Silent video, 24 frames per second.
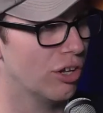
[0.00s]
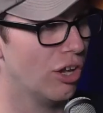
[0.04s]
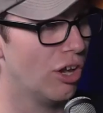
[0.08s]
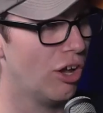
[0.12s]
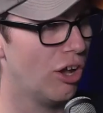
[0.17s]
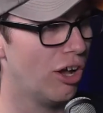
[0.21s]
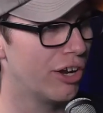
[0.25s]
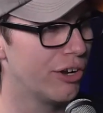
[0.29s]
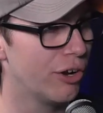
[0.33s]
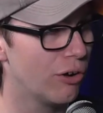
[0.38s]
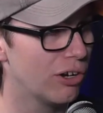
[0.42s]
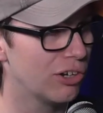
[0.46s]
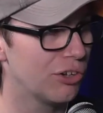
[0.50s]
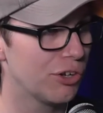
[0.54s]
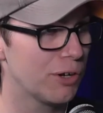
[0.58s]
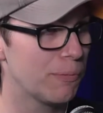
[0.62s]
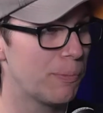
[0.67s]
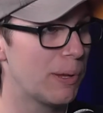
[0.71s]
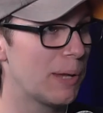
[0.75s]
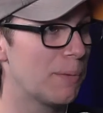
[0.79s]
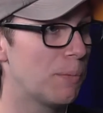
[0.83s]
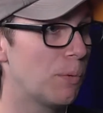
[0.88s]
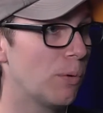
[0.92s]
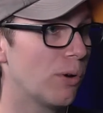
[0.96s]
I know a lot
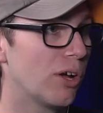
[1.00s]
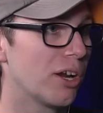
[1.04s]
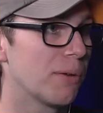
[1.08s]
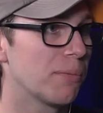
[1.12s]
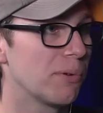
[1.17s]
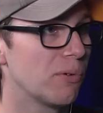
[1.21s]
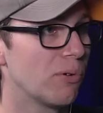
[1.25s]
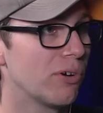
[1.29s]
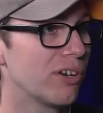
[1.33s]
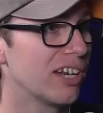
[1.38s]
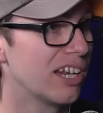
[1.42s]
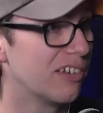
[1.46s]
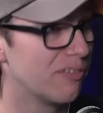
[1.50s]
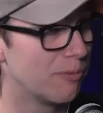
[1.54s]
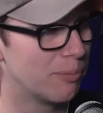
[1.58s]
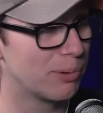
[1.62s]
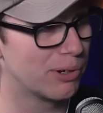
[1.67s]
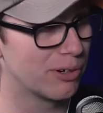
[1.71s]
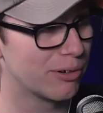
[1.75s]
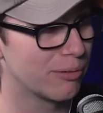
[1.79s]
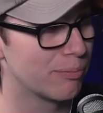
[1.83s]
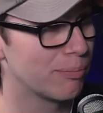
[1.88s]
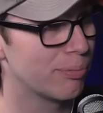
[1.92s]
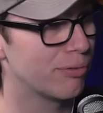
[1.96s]
of people are going to be wanting to have a
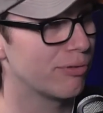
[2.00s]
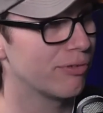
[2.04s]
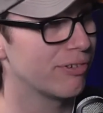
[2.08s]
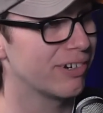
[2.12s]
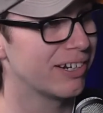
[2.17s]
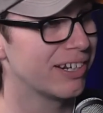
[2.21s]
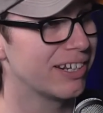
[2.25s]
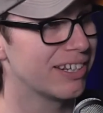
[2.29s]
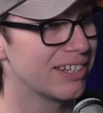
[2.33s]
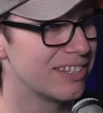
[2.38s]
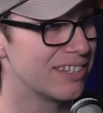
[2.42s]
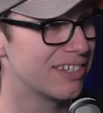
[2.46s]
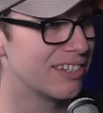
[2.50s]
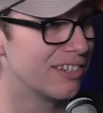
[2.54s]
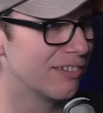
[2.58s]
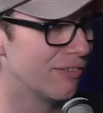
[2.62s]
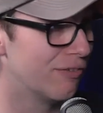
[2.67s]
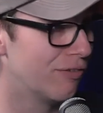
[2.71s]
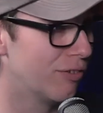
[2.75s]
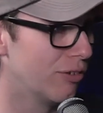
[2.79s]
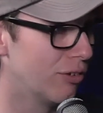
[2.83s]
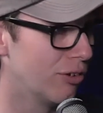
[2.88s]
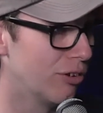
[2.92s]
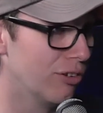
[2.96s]
bit on Prez de
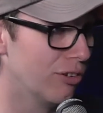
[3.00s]
Fur.